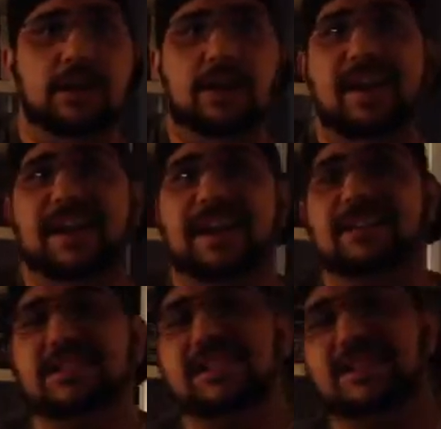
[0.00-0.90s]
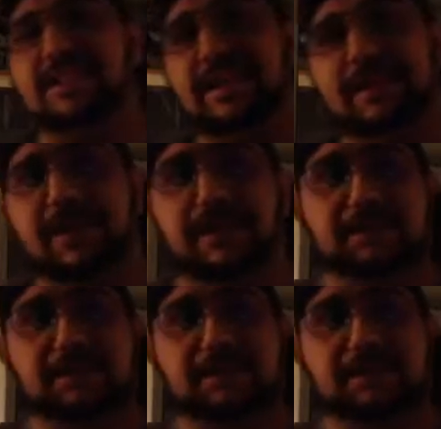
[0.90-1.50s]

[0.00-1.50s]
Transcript: All right, guys, this is DMA